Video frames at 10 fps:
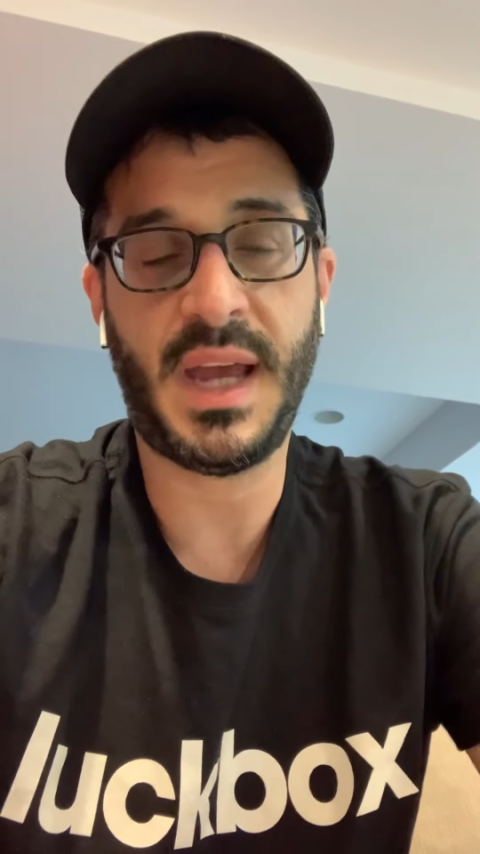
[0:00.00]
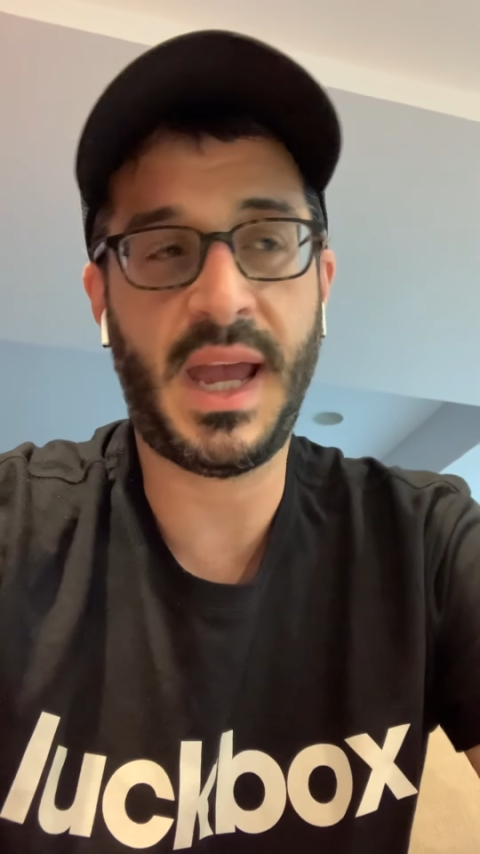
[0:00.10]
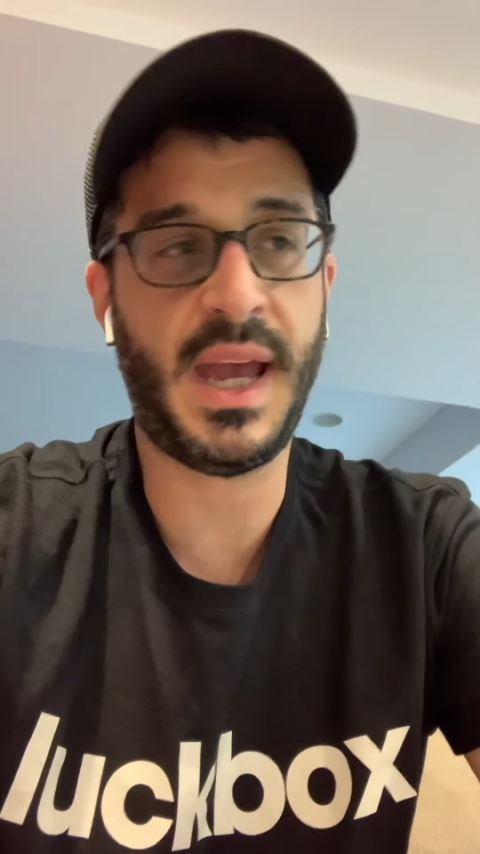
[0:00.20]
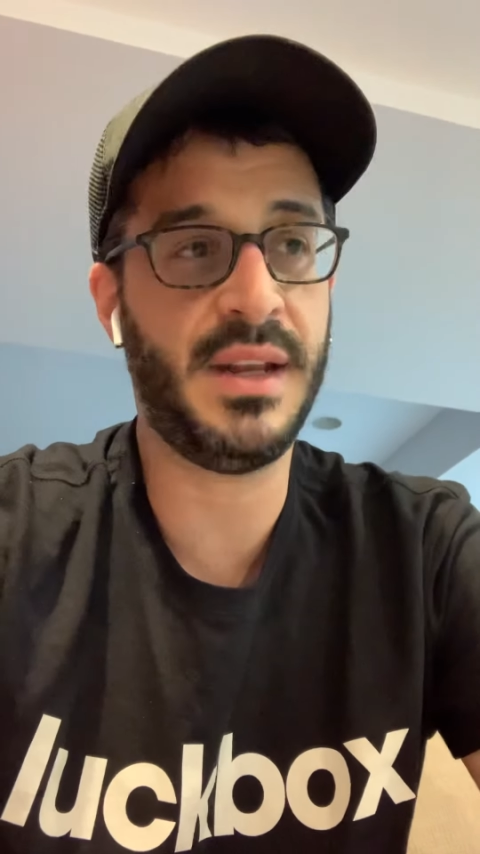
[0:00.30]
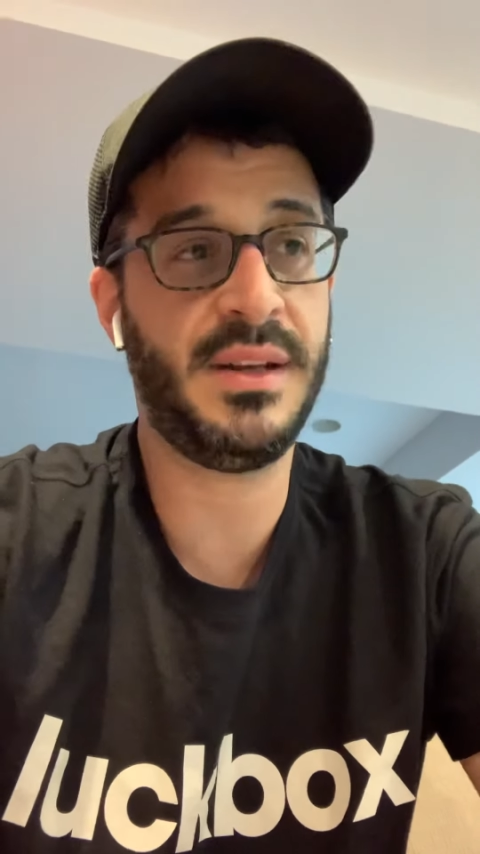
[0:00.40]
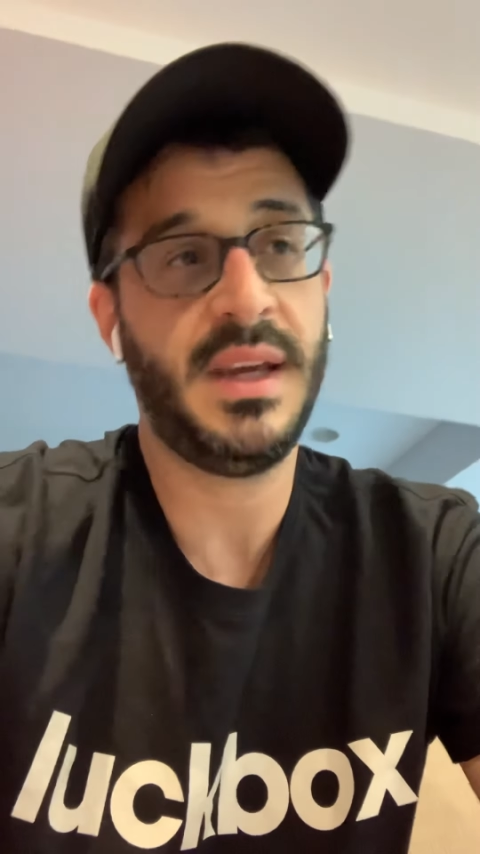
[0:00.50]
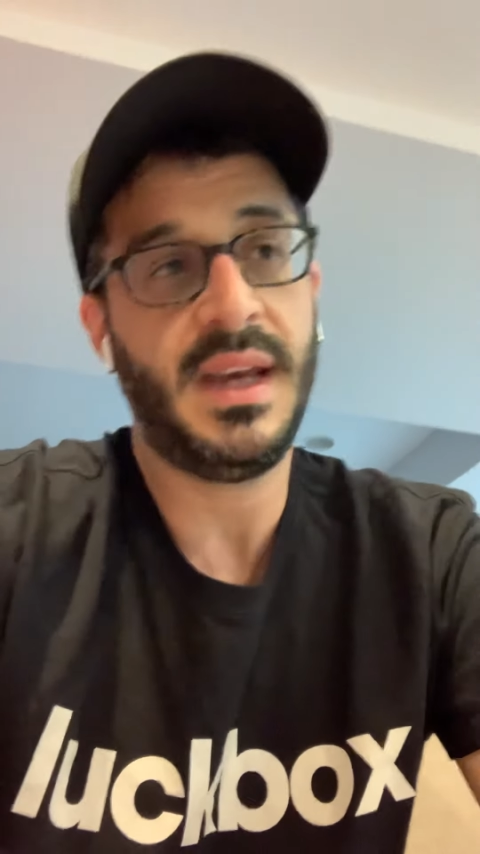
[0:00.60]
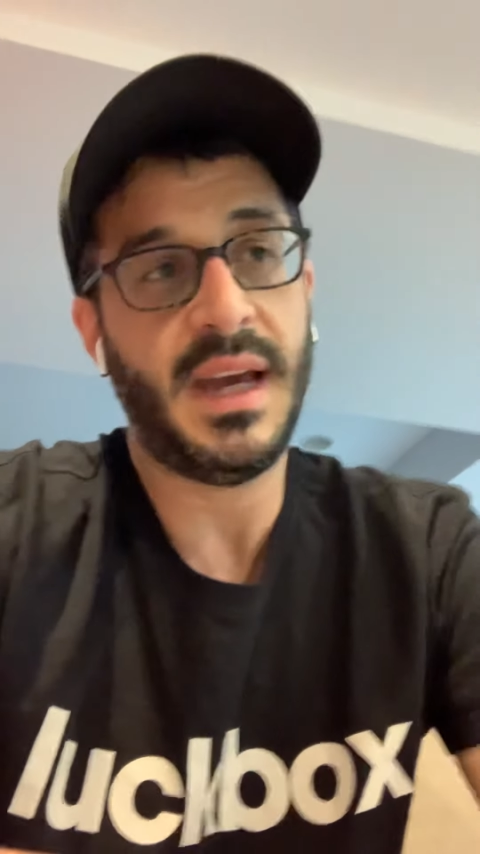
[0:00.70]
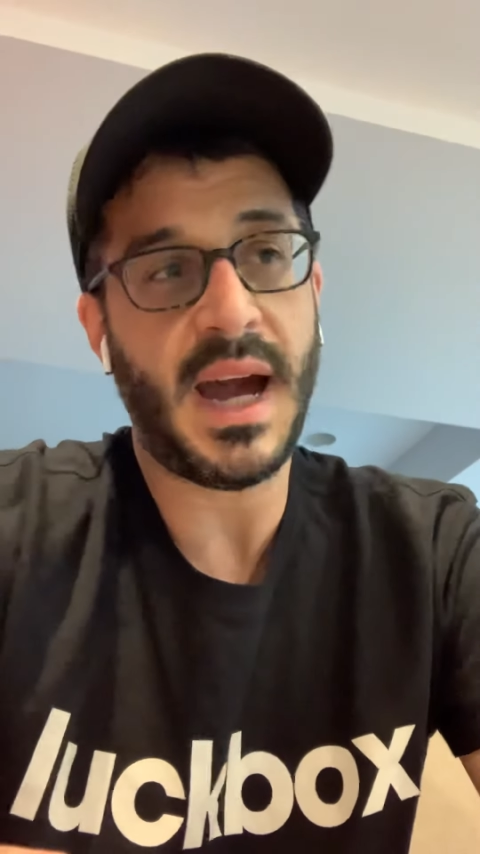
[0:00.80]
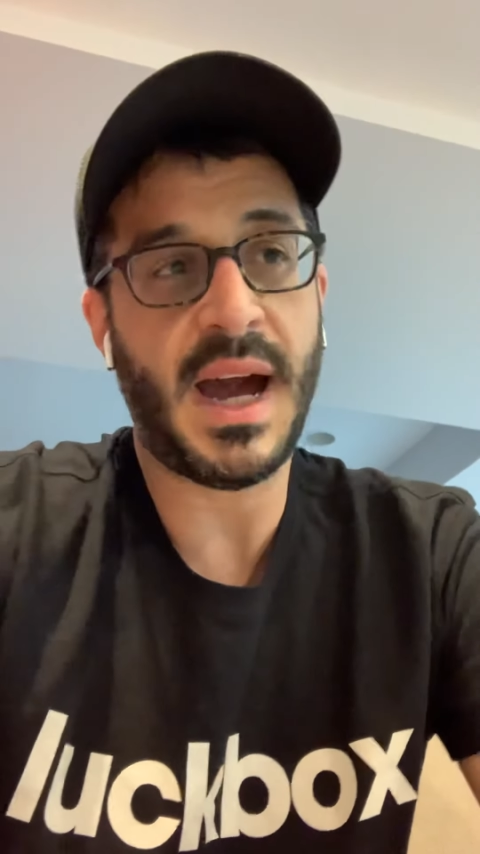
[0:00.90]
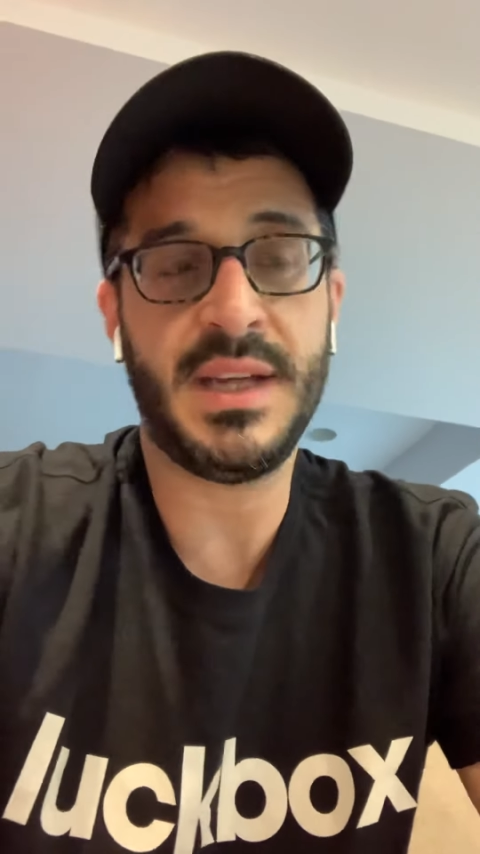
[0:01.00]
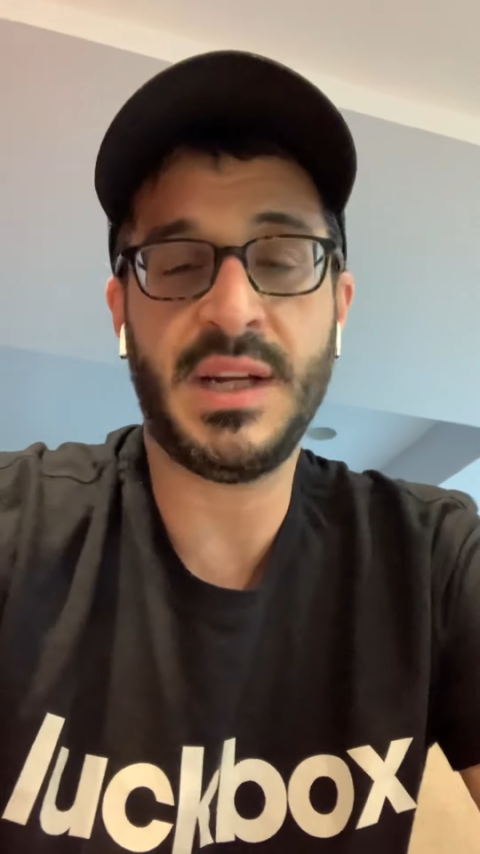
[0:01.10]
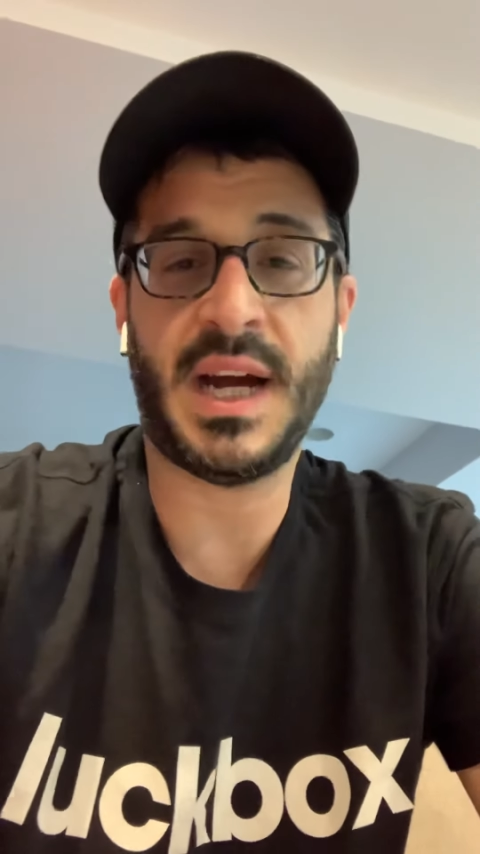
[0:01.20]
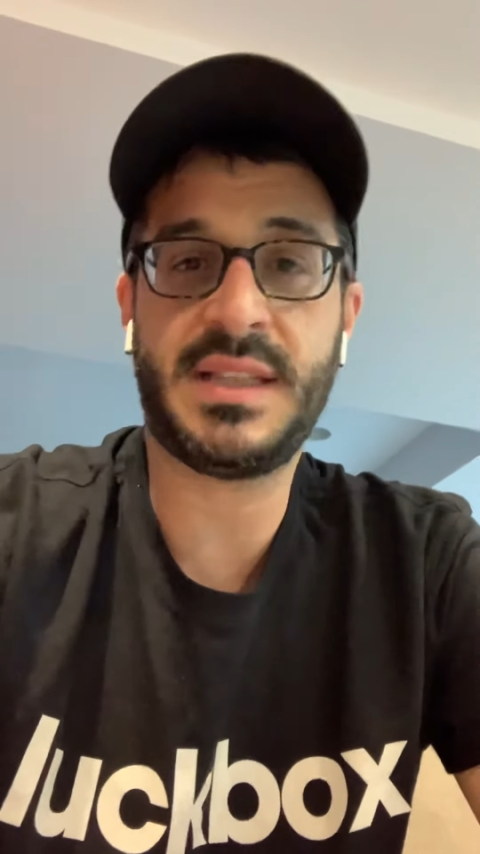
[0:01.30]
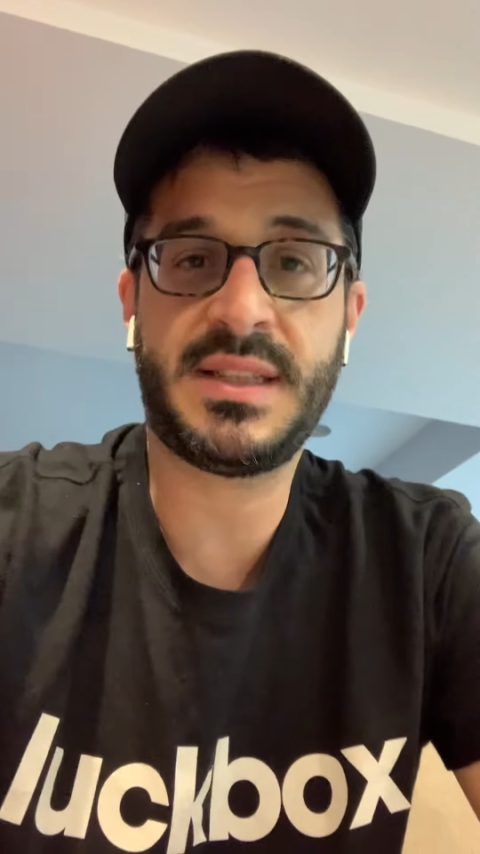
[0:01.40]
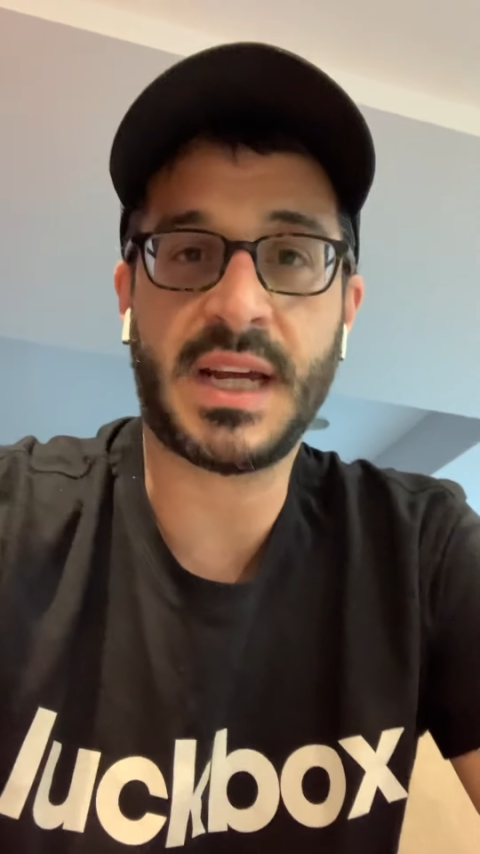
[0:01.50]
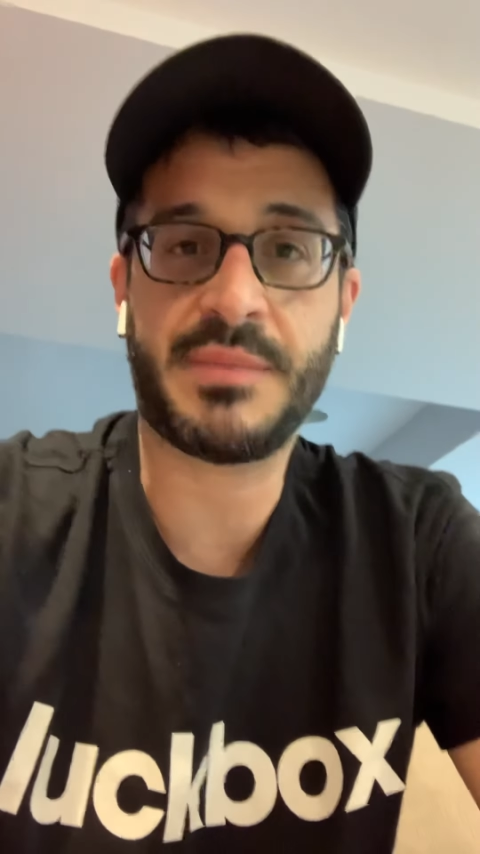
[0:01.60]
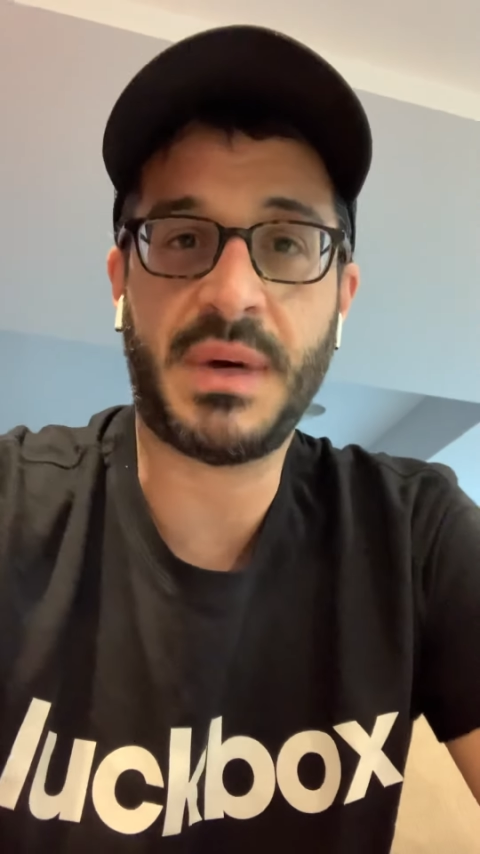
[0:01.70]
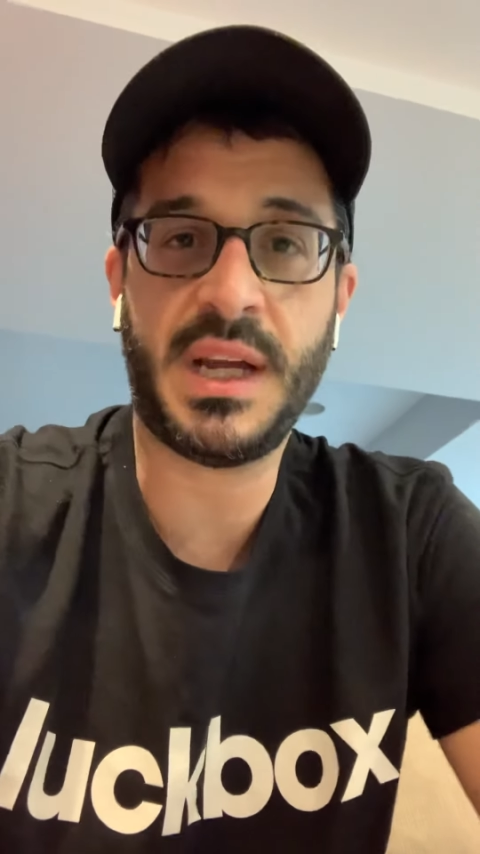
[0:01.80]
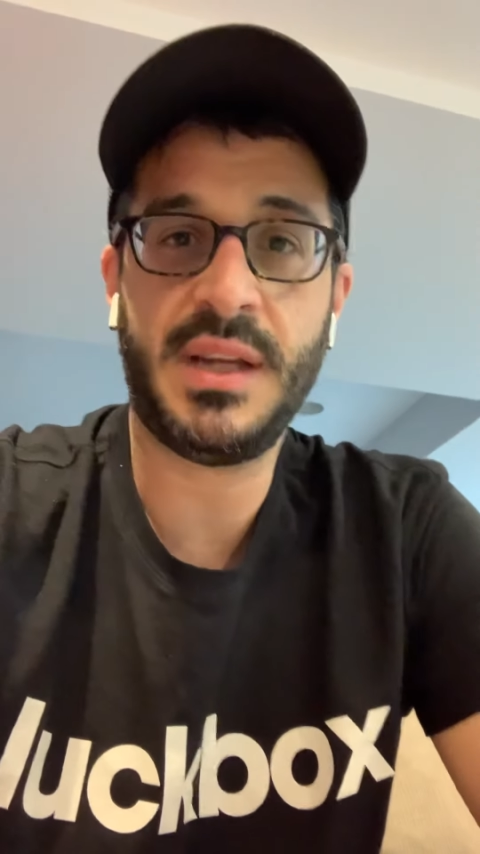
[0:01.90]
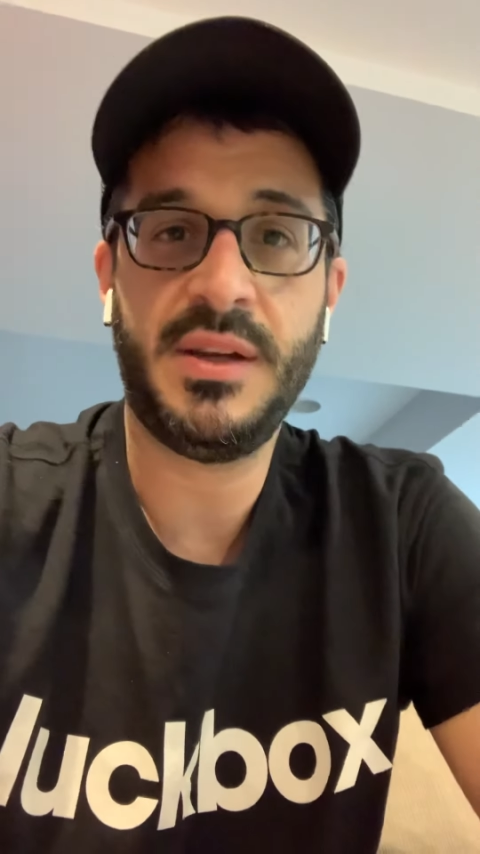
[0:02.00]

And, I stack my